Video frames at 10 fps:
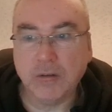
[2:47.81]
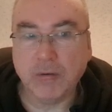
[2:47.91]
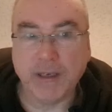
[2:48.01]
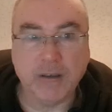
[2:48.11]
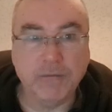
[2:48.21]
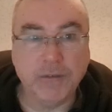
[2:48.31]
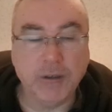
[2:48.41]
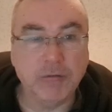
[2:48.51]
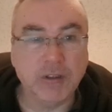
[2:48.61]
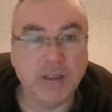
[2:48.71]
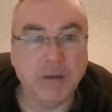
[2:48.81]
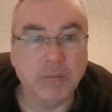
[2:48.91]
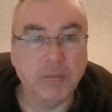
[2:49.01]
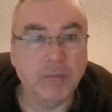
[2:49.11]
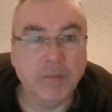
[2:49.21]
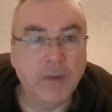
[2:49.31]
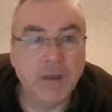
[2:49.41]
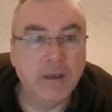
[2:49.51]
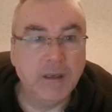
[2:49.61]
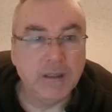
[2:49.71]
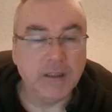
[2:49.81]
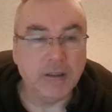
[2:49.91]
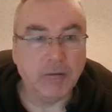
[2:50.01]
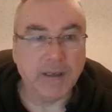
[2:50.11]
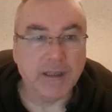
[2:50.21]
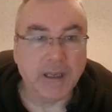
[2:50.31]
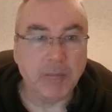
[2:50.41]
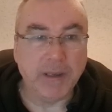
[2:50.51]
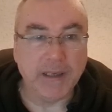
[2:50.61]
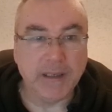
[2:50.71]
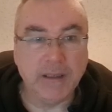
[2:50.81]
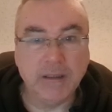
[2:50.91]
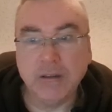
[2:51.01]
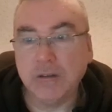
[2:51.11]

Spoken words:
quite confusing, and you don't get that many